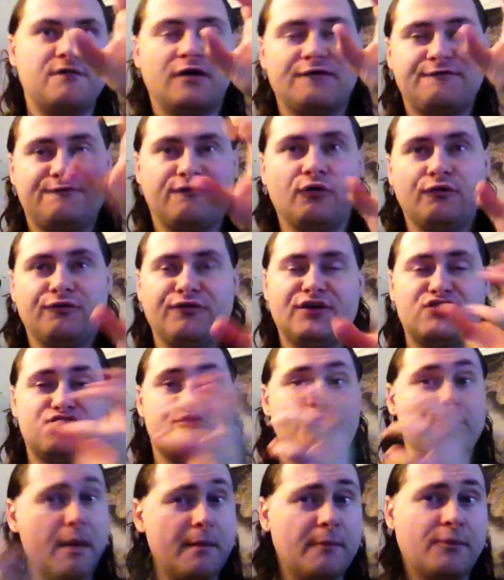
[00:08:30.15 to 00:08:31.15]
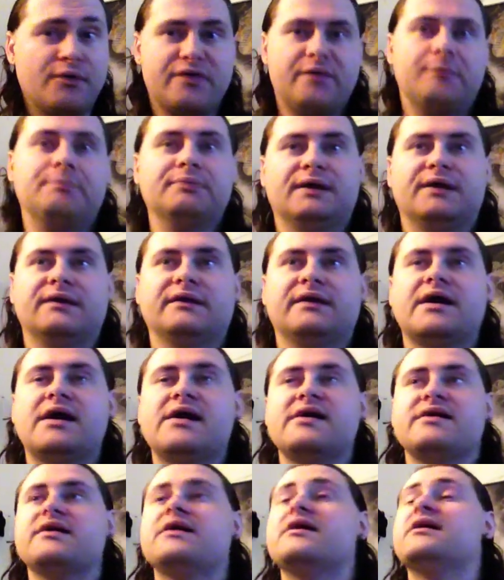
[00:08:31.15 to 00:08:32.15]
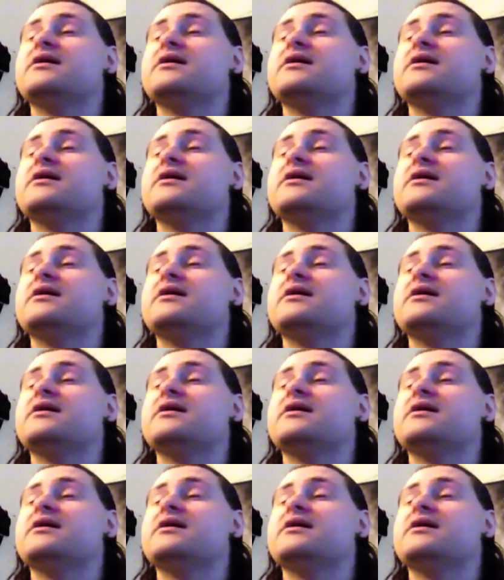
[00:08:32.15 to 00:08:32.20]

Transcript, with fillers: a full fledged member of the Bloodline,